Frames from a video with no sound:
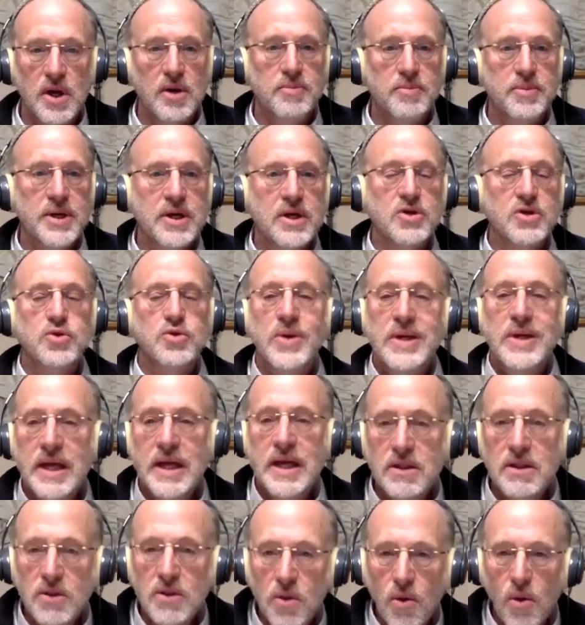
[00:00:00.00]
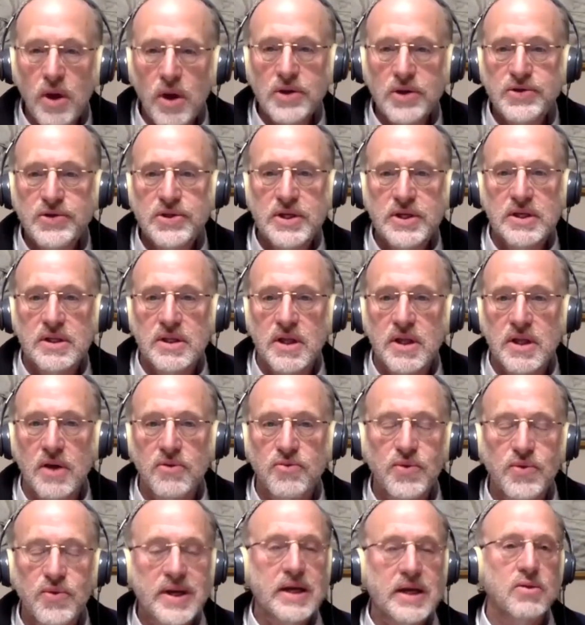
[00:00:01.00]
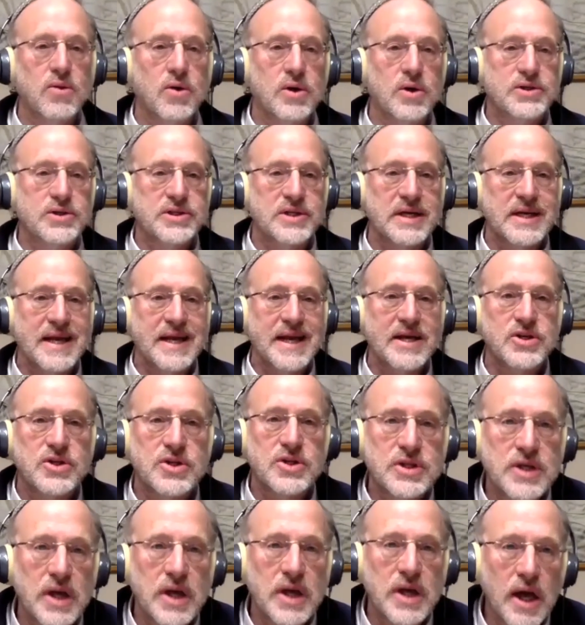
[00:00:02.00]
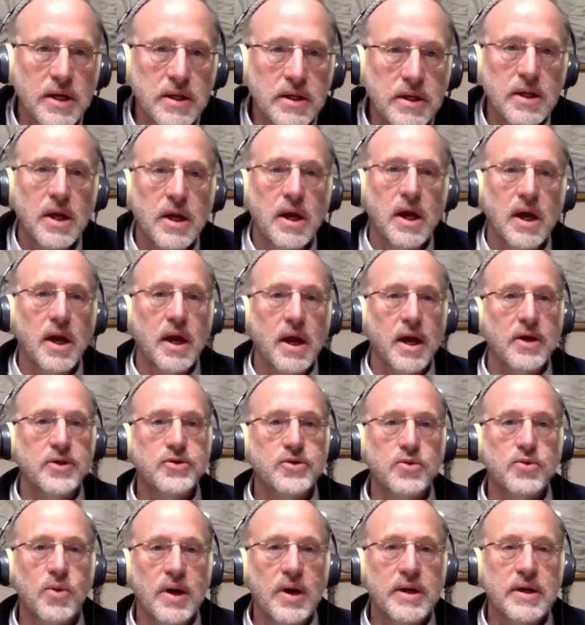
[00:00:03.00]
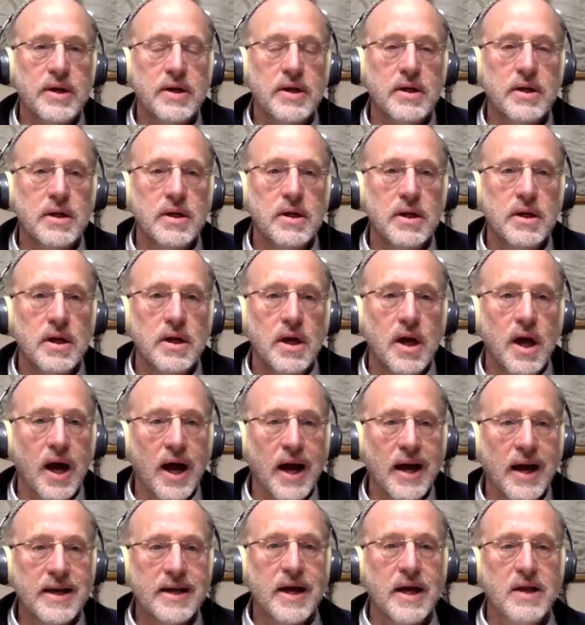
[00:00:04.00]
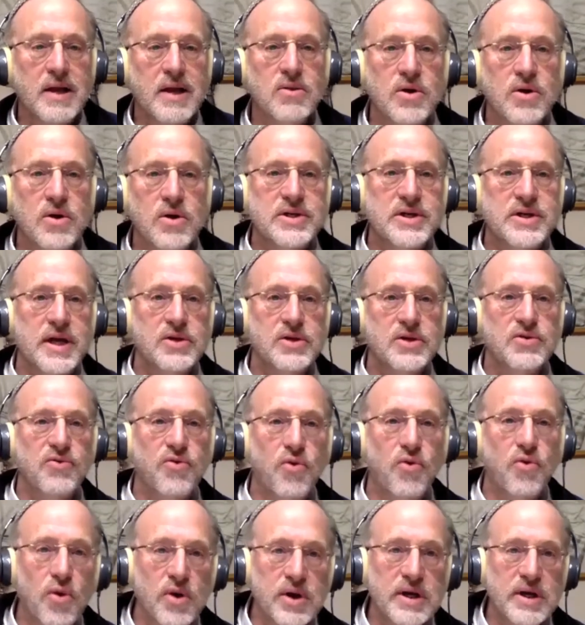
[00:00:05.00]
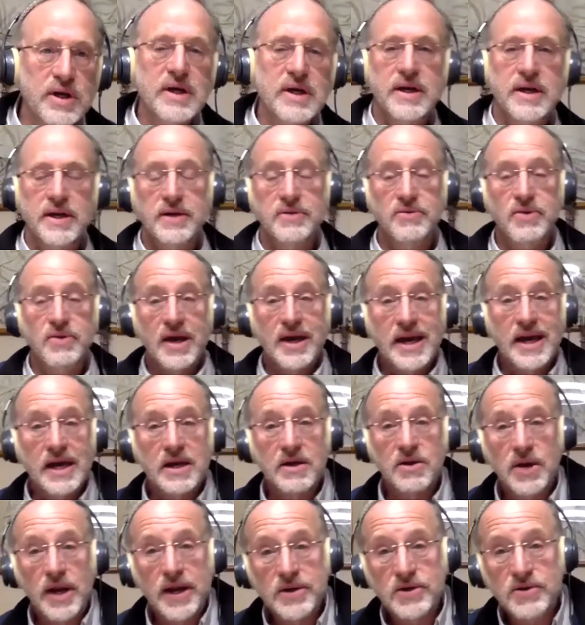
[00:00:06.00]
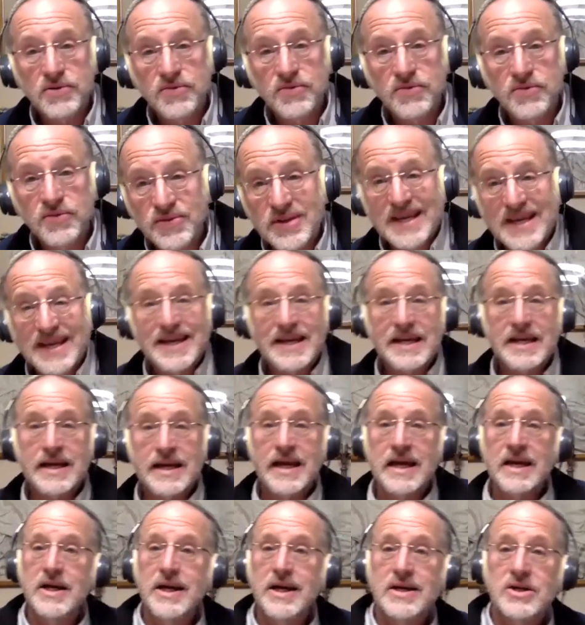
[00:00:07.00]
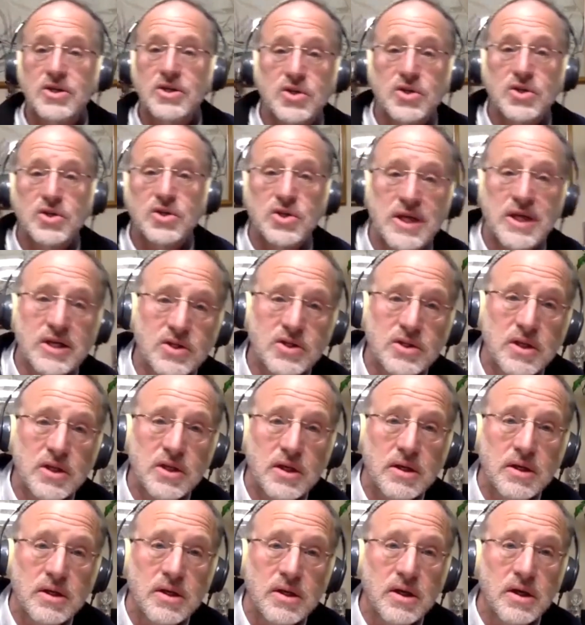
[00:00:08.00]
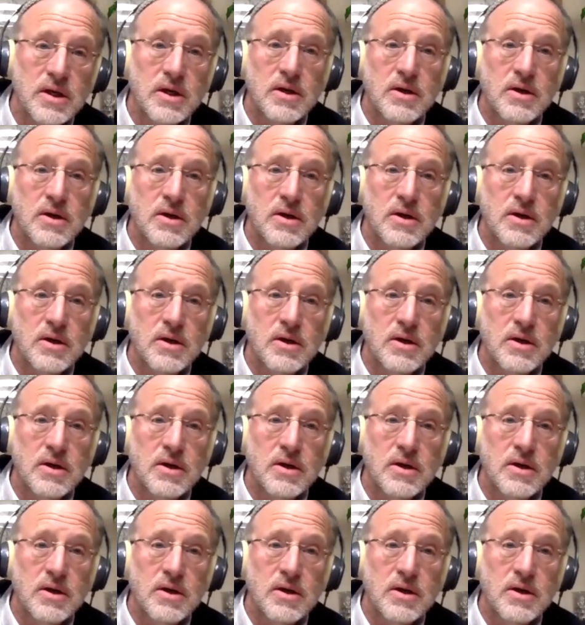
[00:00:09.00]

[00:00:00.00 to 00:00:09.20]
because we get lost in life. We get lost at age 10 and 20. I got lost at age 40 and again at age 50 and again at age 60.